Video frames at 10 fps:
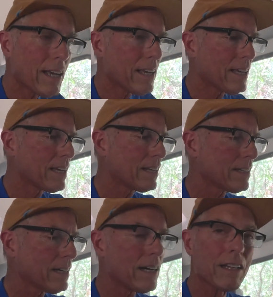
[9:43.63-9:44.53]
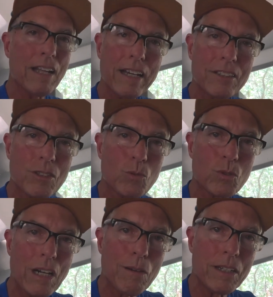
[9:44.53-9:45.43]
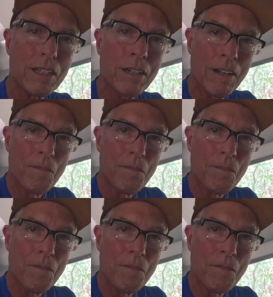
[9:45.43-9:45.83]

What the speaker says: And like and subscribe here.